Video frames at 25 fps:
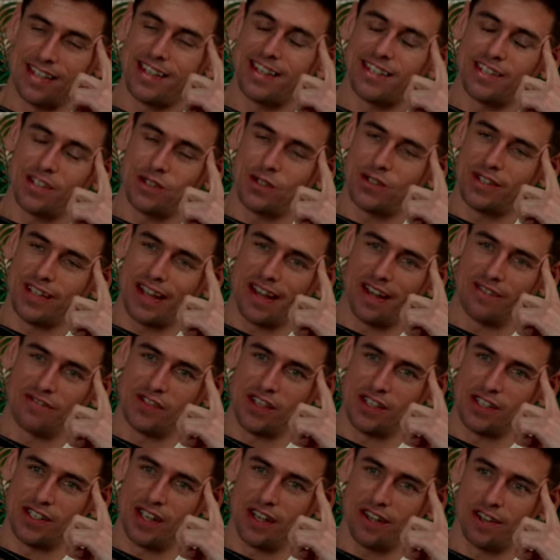this is
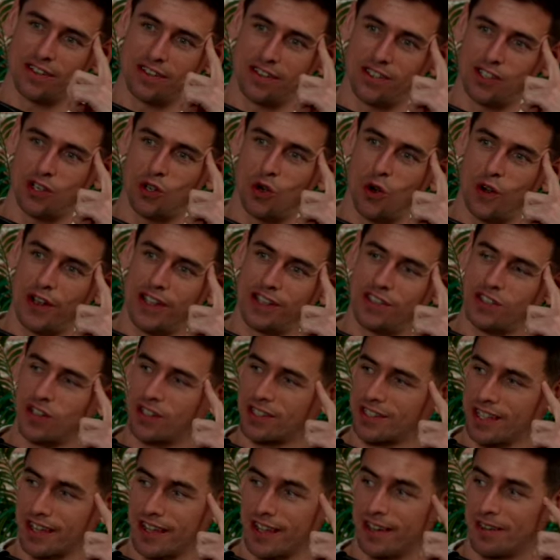there's a coin
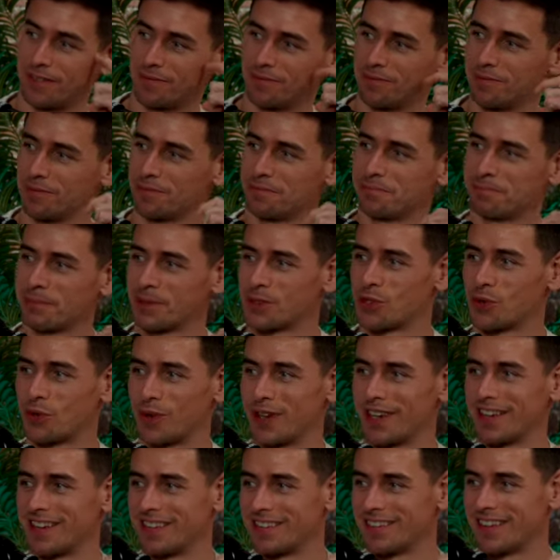toss here
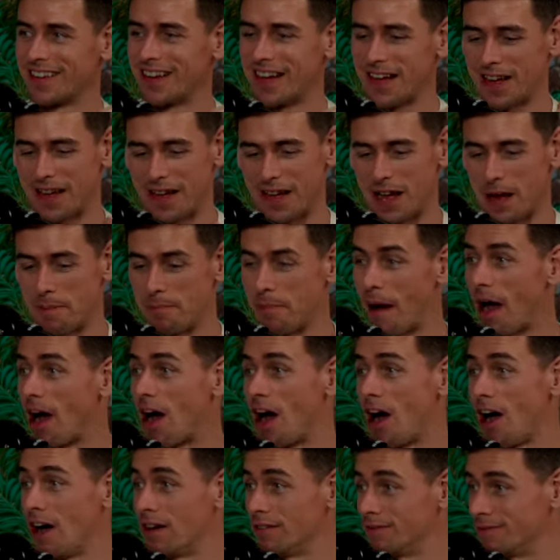between a
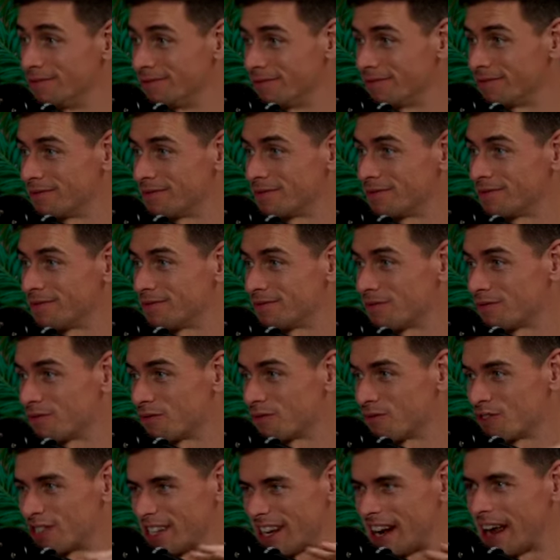bar.
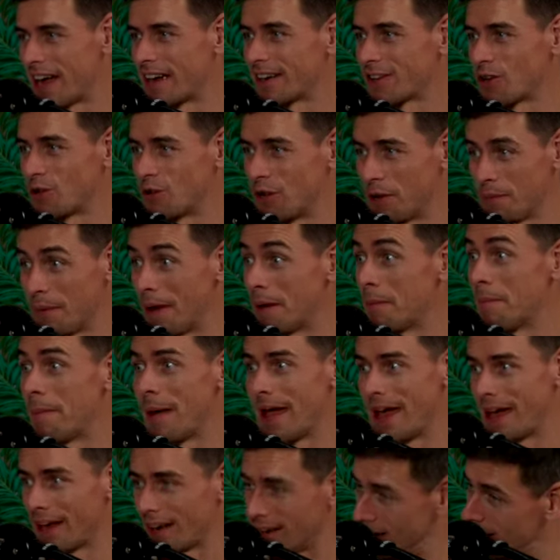It's like unlimited
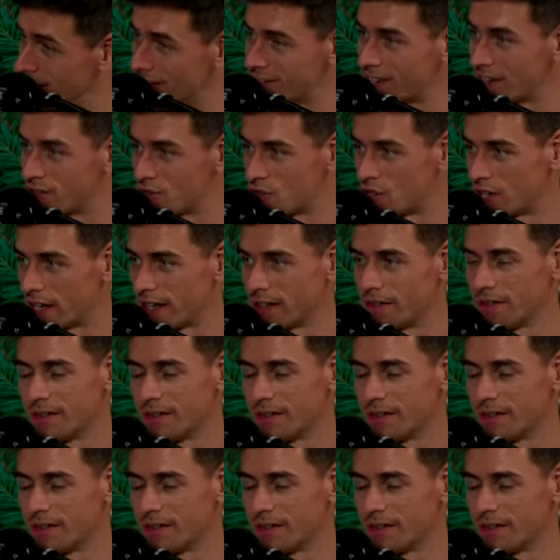beer, essentially.